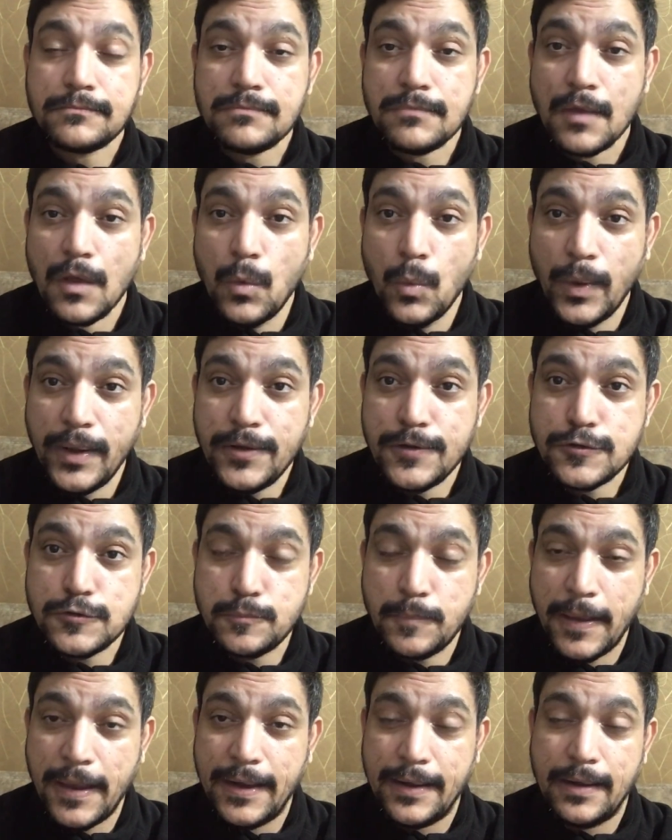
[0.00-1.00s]
when you
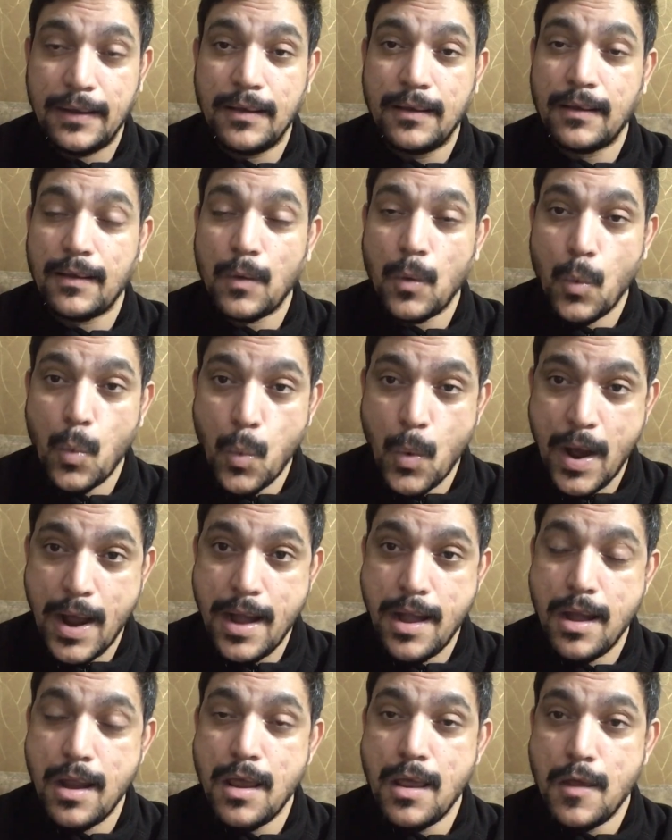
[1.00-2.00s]
spend
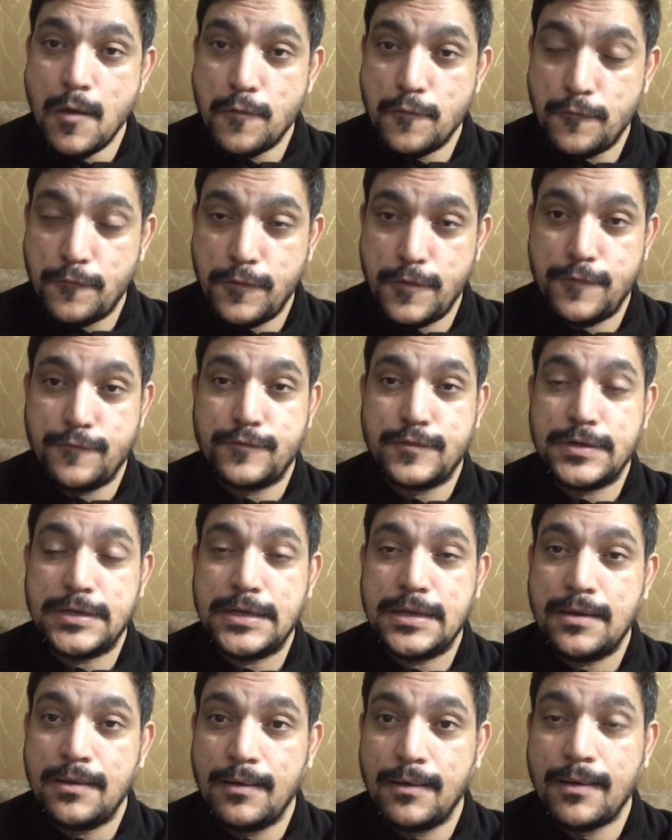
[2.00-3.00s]
150
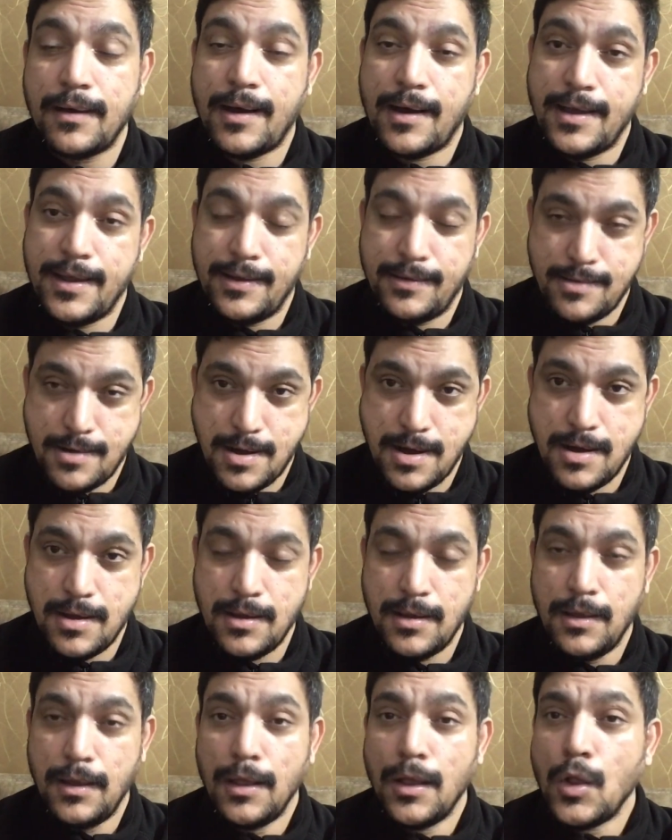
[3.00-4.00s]
INR,
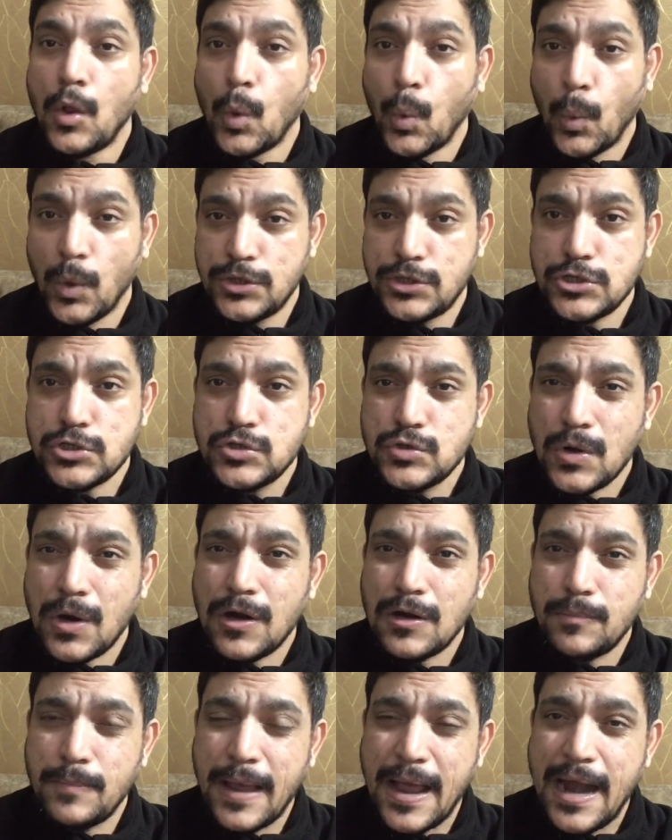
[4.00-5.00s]
which is
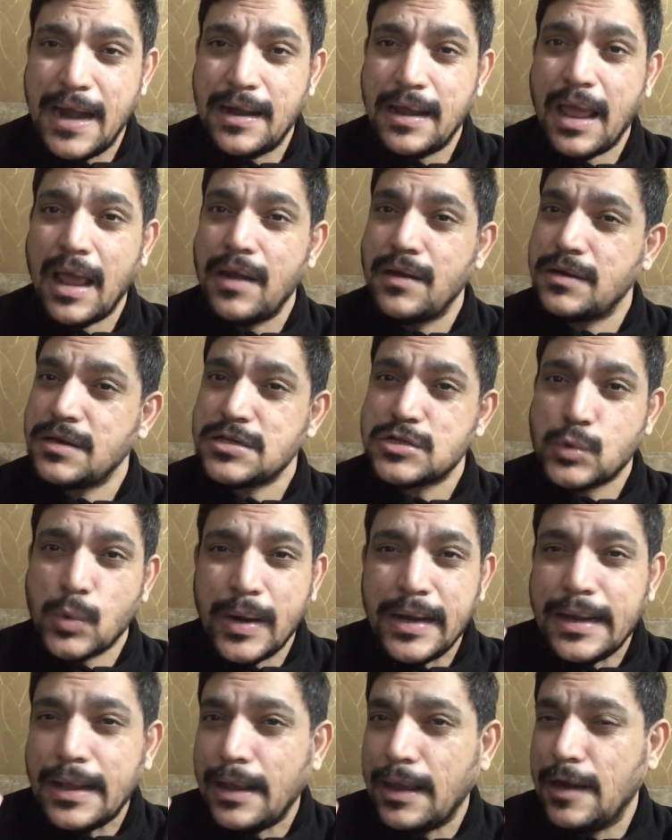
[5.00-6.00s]
not bad, and it is
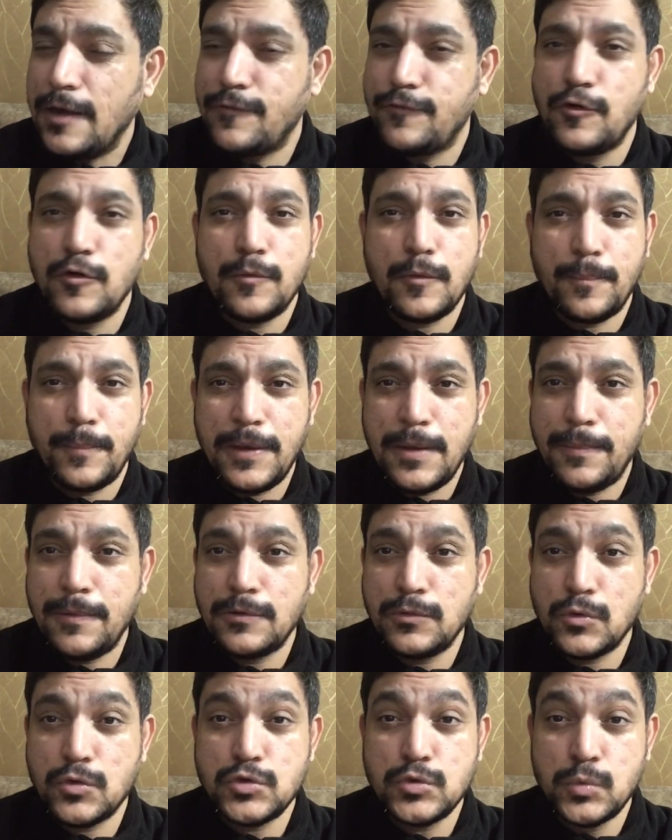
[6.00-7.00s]
quite helpful for people
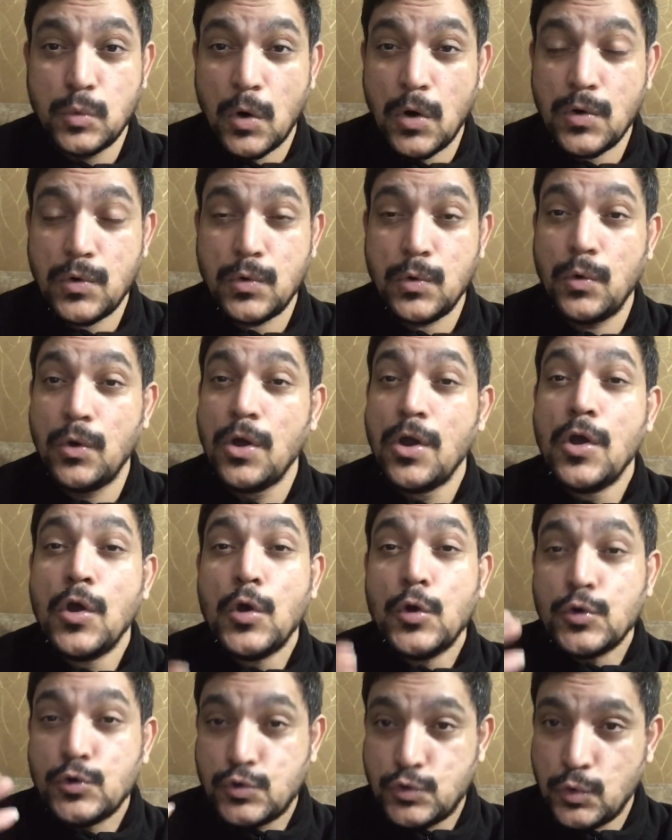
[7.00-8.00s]
those who want to
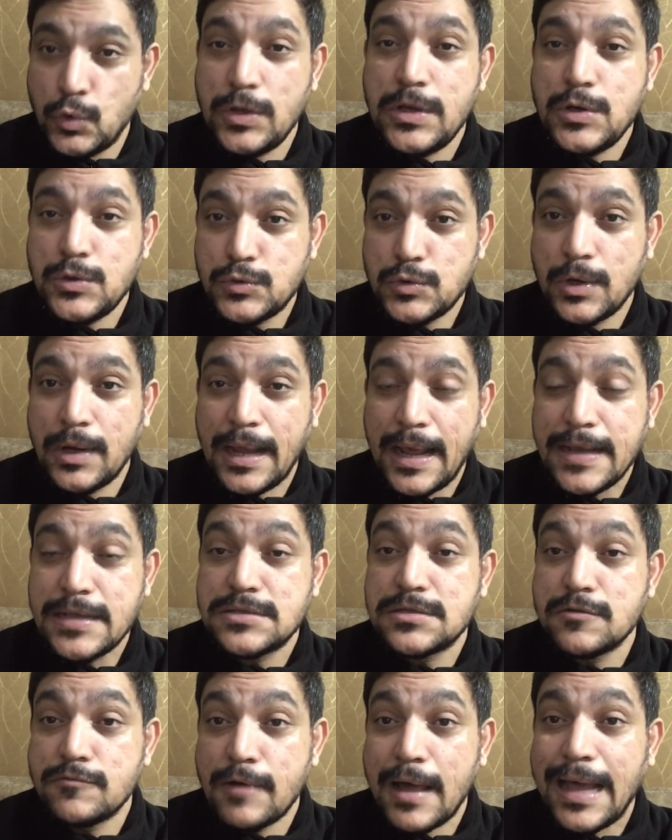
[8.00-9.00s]
truly utilize
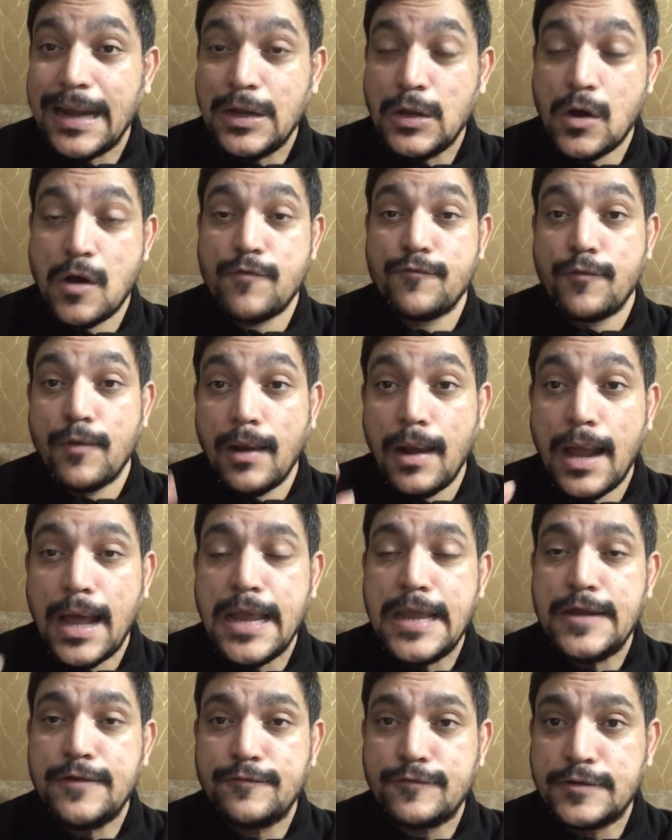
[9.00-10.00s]
the value of
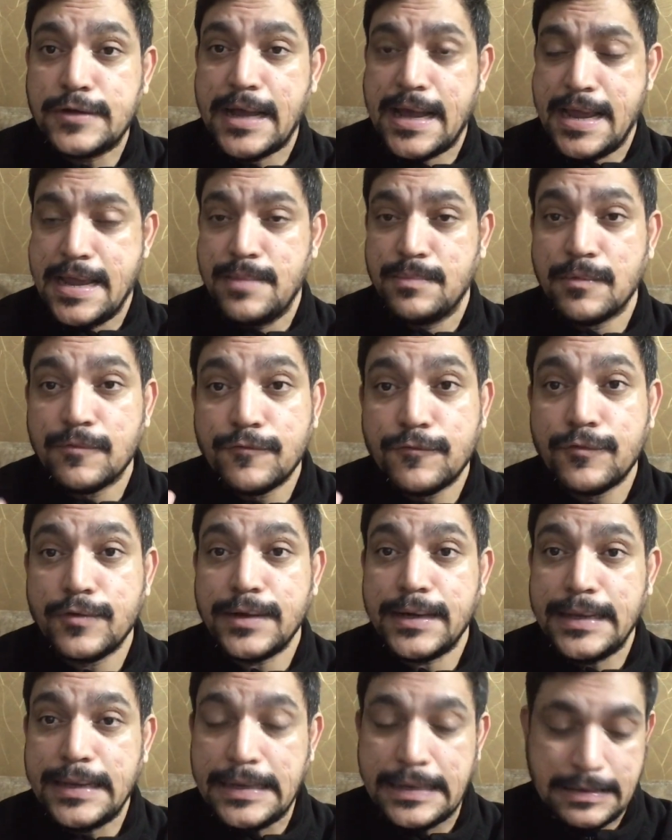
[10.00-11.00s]
lifetime
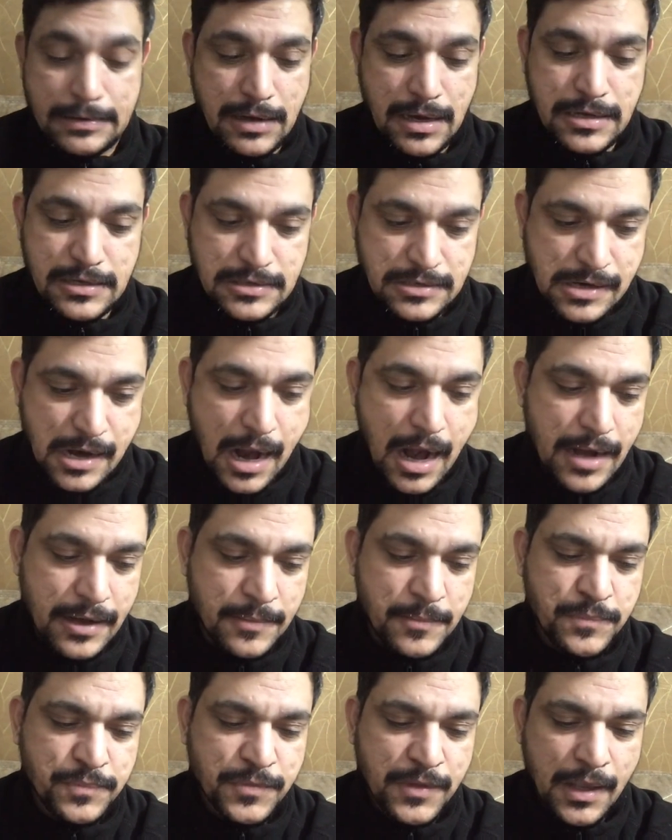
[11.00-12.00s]
free credit card.
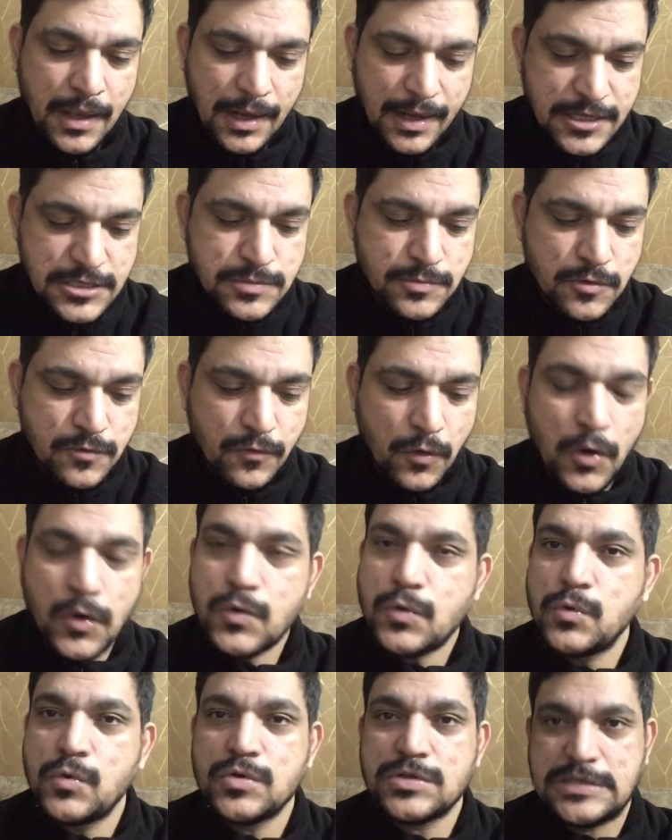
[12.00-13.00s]
Let's move on
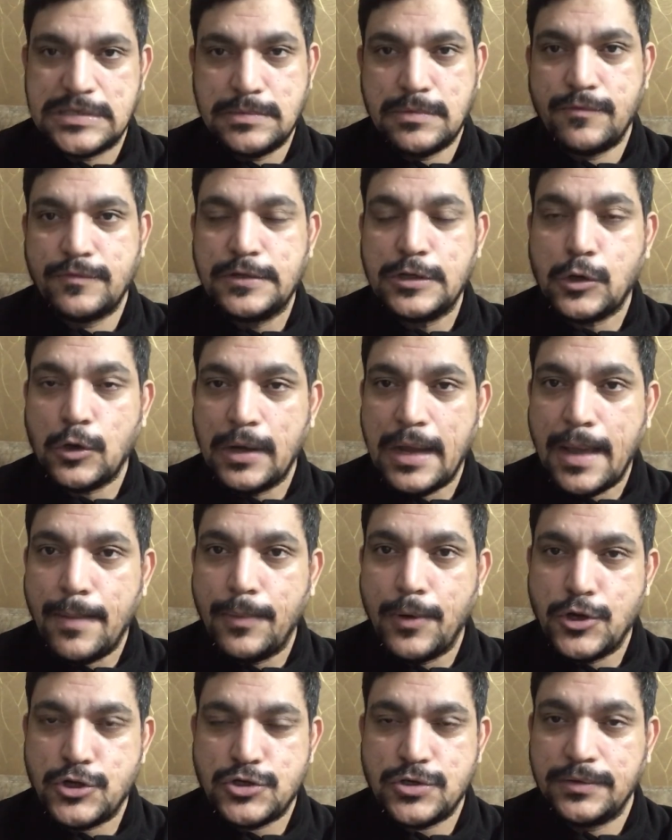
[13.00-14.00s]
to some of the
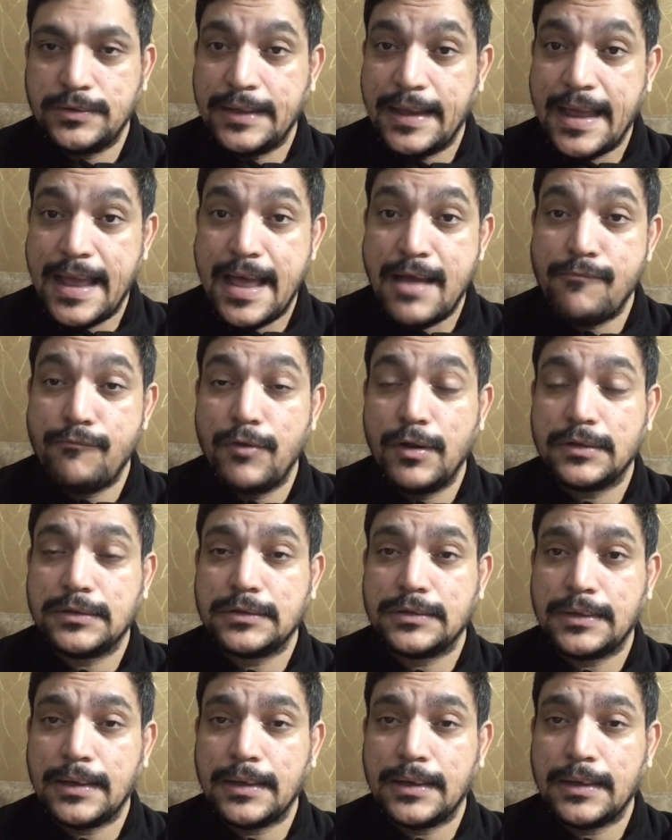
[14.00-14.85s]
collaboration they have with